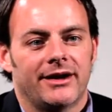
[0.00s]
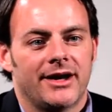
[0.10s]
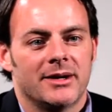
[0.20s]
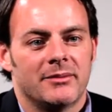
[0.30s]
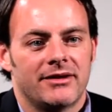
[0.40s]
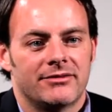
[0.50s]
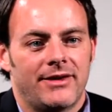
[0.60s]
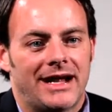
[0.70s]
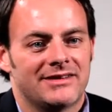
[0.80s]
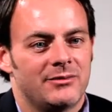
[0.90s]
And for
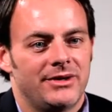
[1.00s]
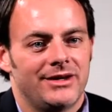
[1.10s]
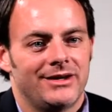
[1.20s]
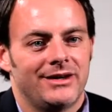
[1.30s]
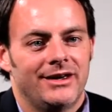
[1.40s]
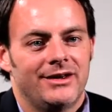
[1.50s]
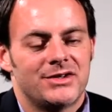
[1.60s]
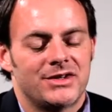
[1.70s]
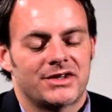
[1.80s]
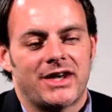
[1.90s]
that to be
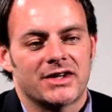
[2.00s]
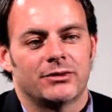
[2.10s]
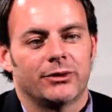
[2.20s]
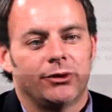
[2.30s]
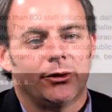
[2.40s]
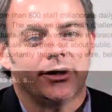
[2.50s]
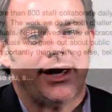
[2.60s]
successful, you really